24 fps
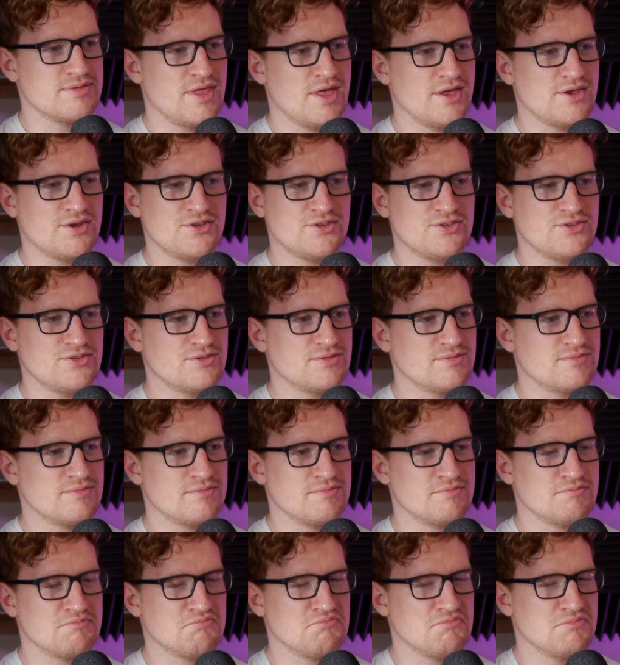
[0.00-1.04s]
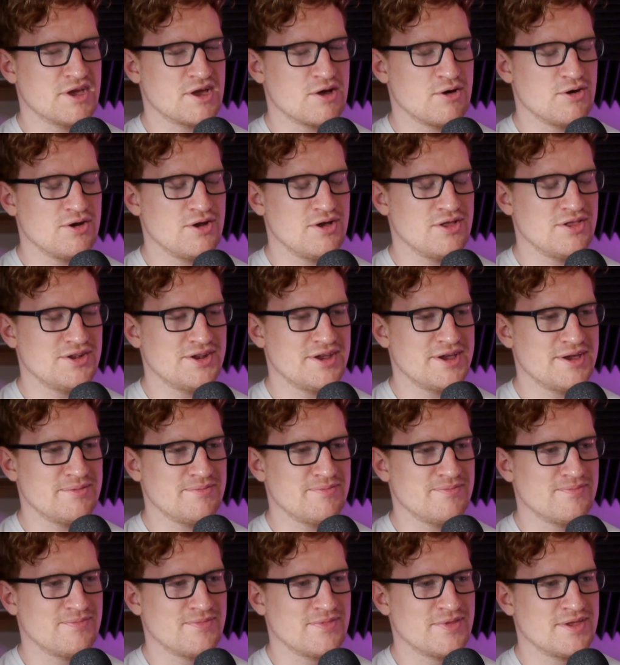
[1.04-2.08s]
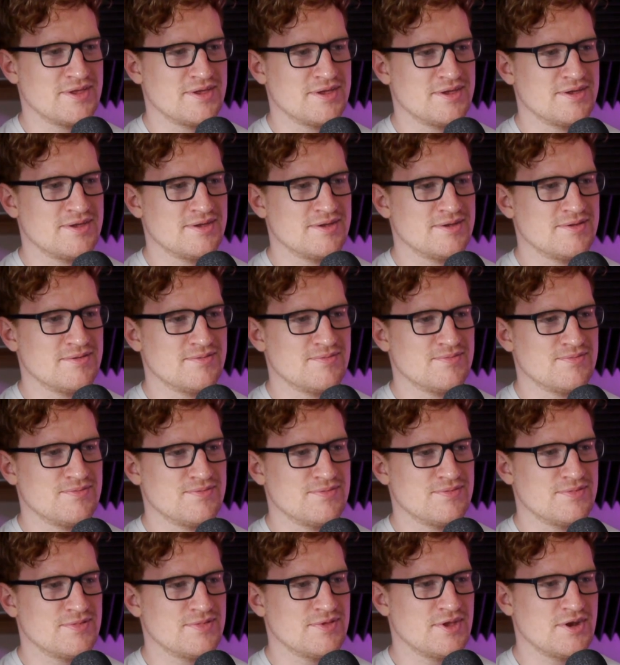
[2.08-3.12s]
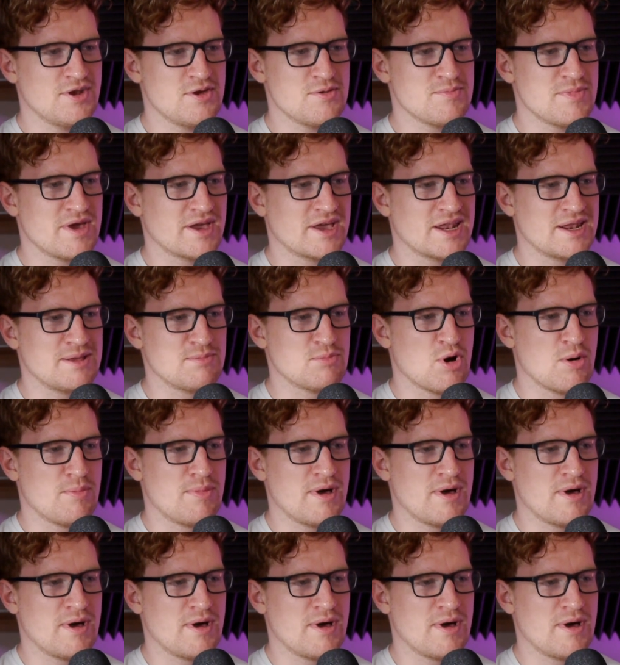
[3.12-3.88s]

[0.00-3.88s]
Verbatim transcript: they just I go on holiday. You're like, okay. i they don't make any more